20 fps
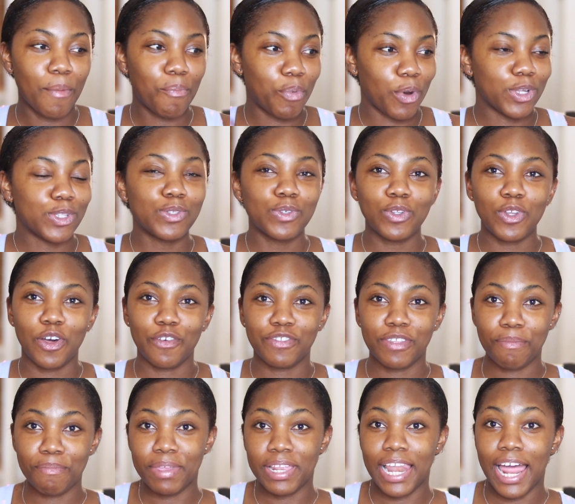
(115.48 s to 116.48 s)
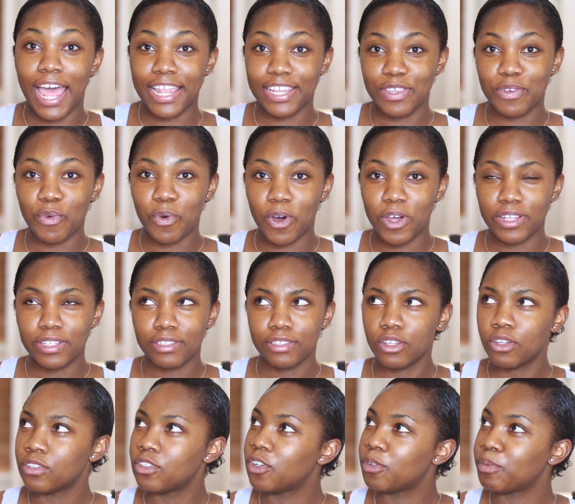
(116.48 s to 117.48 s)
bottle of the Milani one,
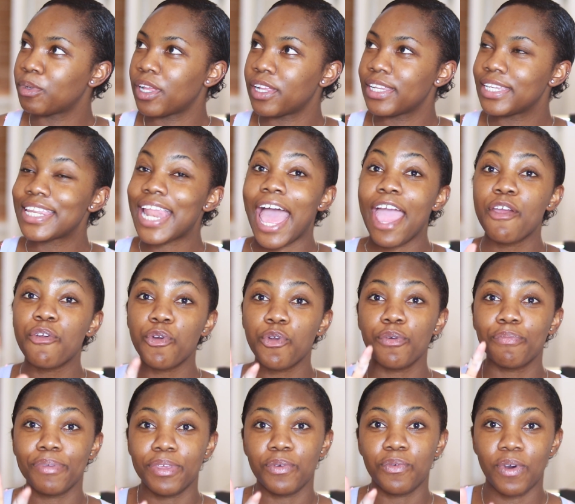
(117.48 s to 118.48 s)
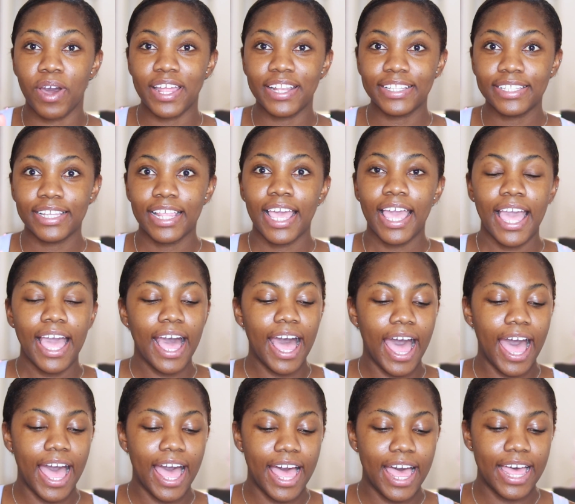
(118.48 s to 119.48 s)
no, Nairobi one,
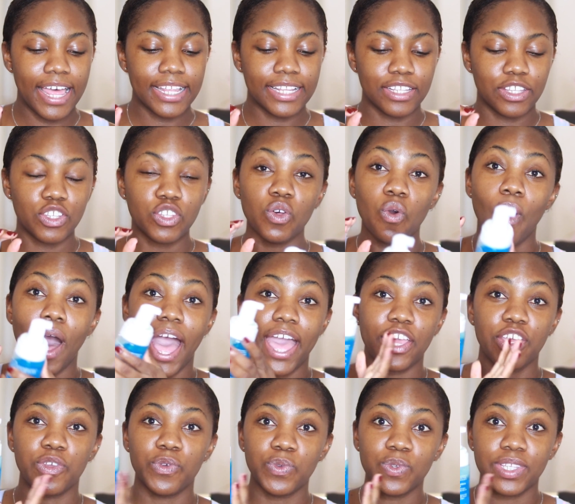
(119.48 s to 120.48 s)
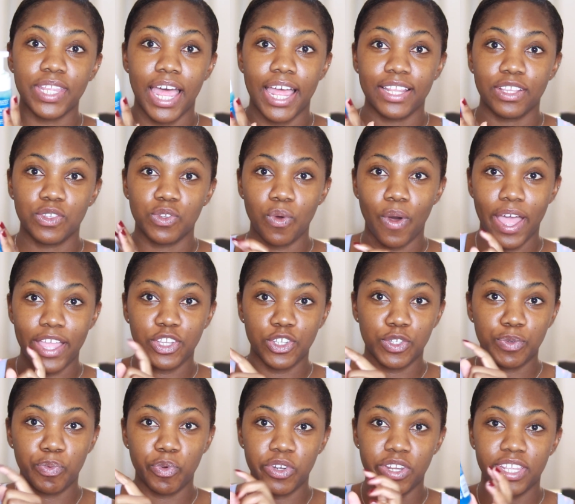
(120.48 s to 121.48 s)
and so I use that. So I
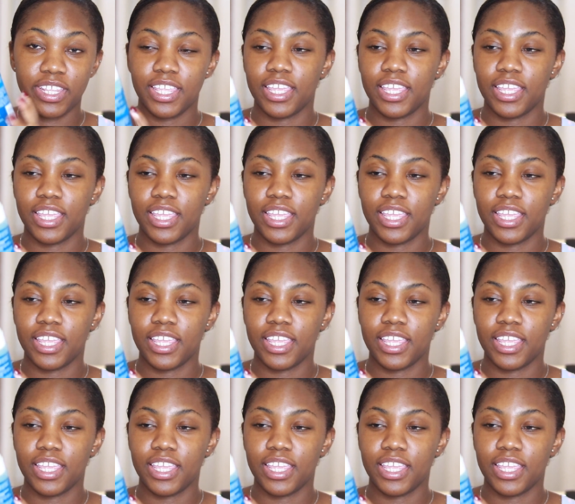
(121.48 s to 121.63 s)
just put it